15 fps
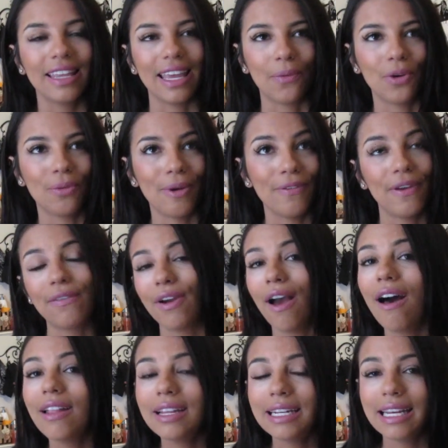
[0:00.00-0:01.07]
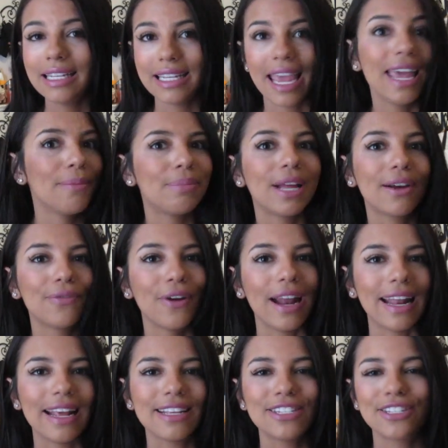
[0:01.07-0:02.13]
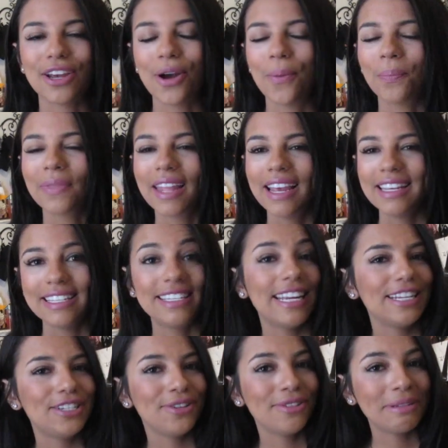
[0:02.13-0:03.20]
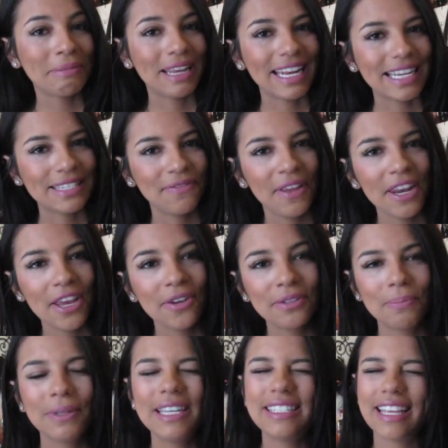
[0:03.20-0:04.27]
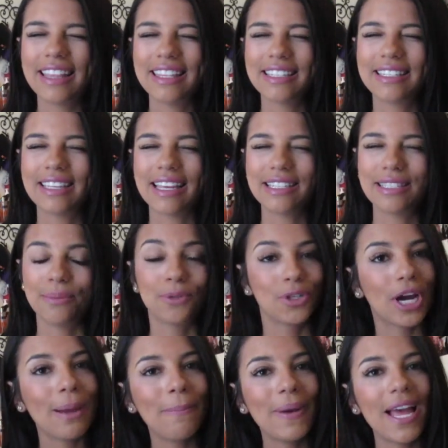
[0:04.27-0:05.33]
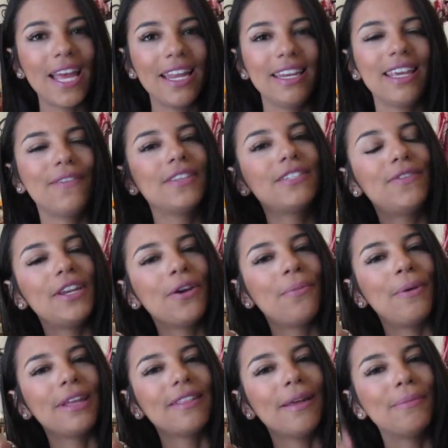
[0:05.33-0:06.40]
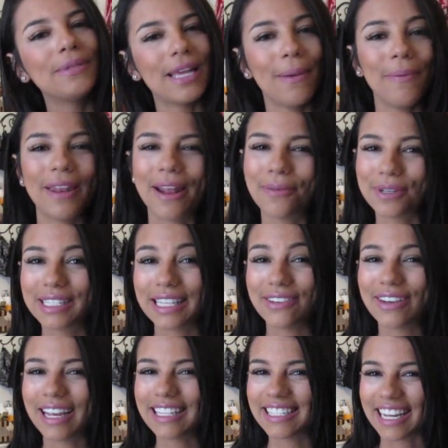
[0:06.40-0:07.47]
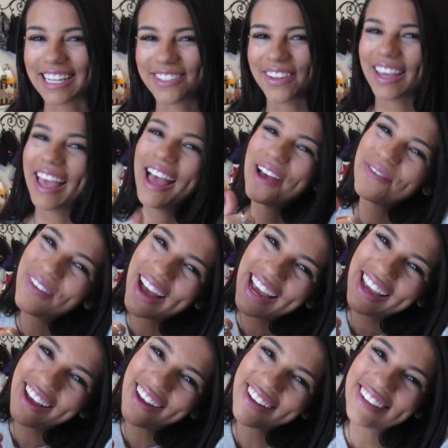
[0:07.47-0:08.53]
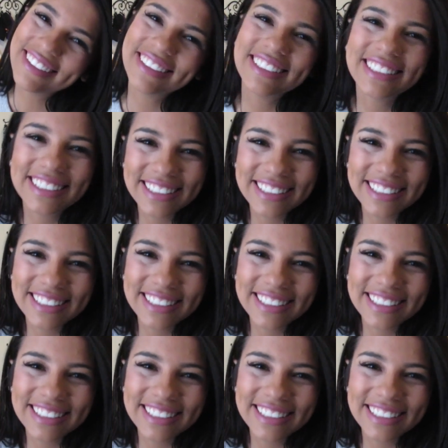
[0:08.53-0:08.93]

like, one of my favorite holidays, and Black Friday. So, stay tuned to my next videos. Please hit this subscribe button, give this video a big thumbs up, and I will see you guys next week. Bye, y'all!